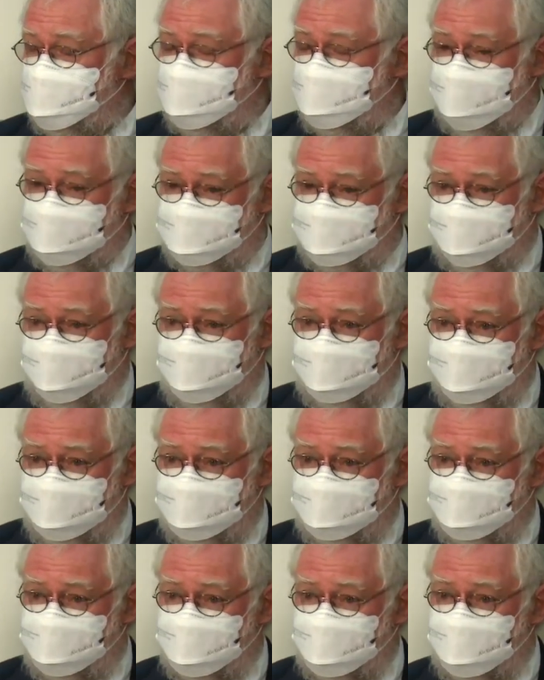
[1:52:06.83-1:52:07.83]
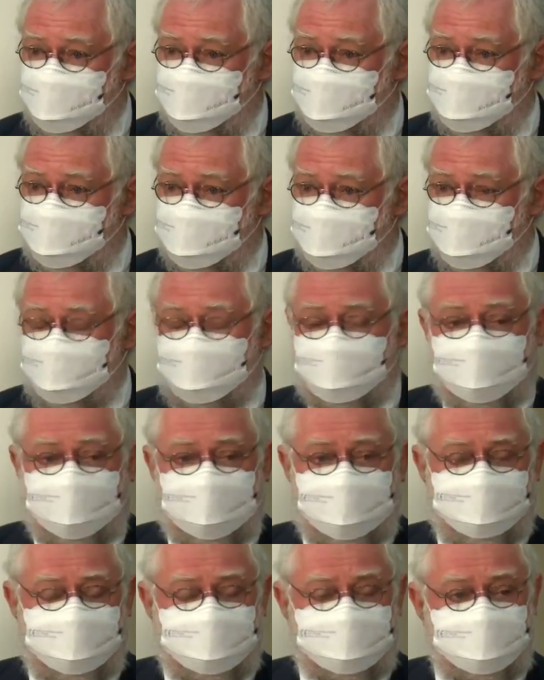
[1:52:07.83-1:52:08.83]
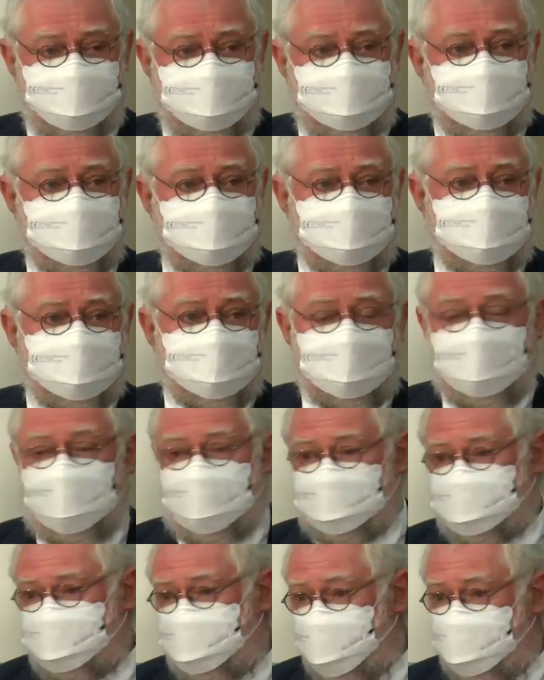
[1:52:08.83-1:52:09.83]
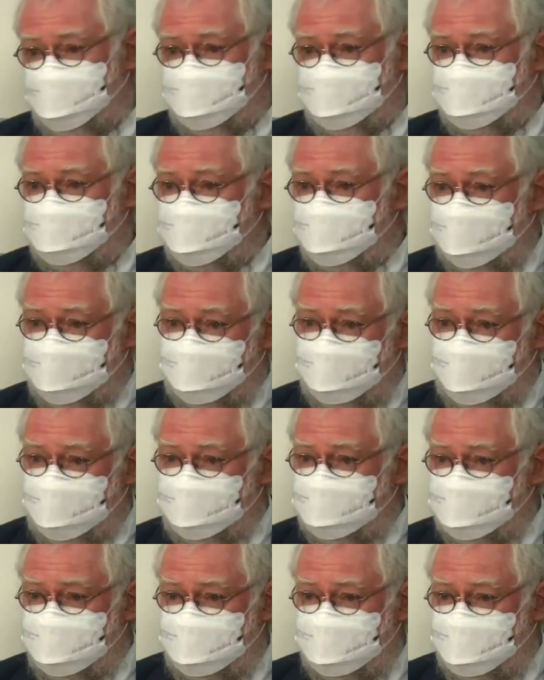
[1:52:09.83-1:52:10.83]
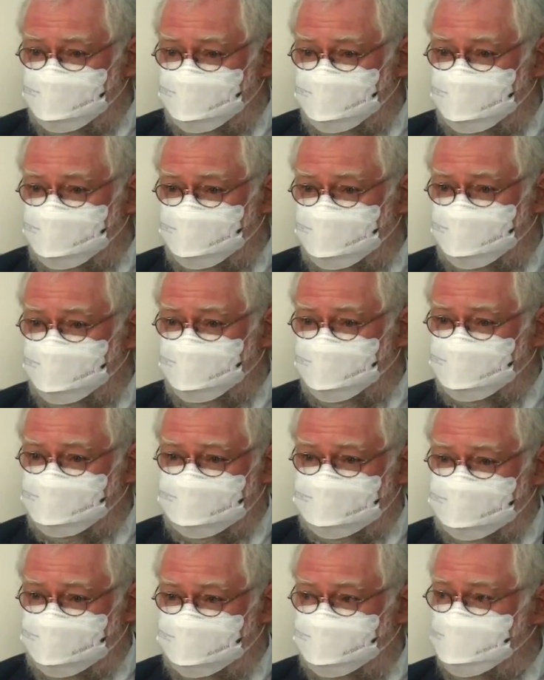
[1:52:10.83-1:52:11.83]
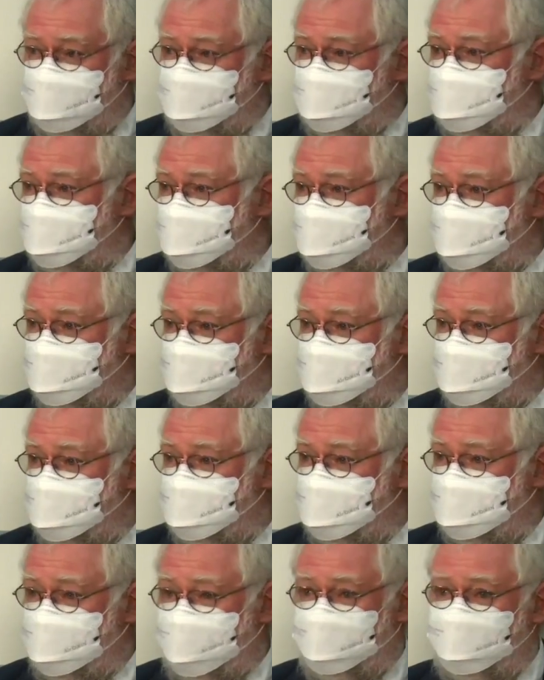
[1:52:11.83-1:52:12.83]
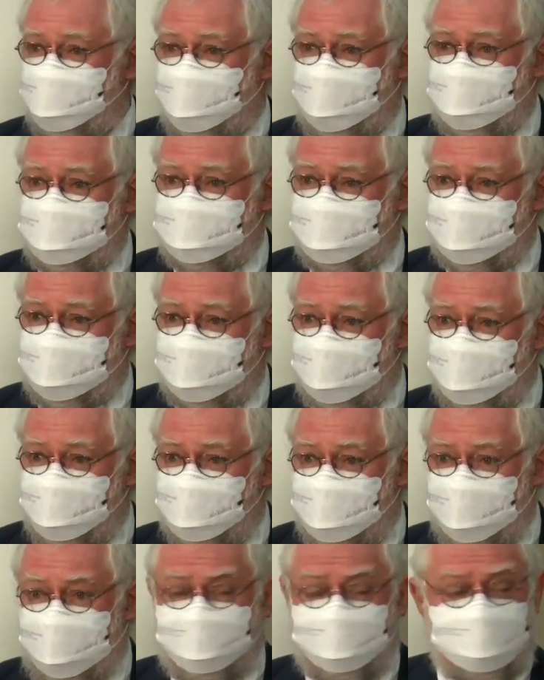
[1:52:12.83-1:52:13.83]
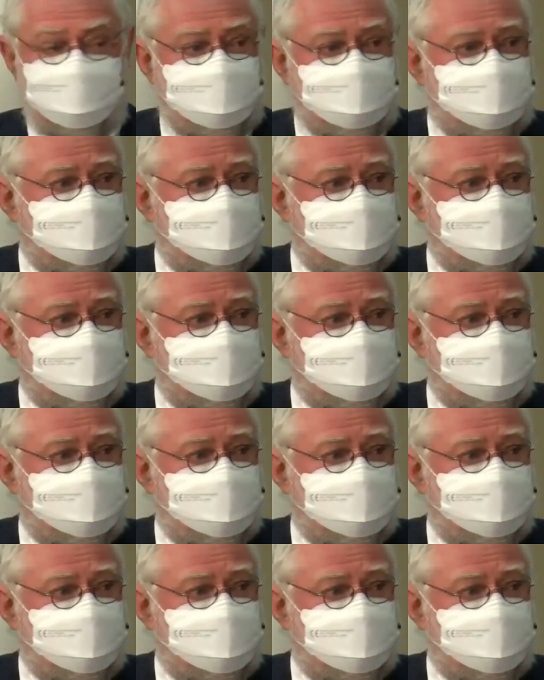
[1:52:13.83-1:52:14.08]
as farmer to an abattoir, at the moment you get what? $57 a kilogram.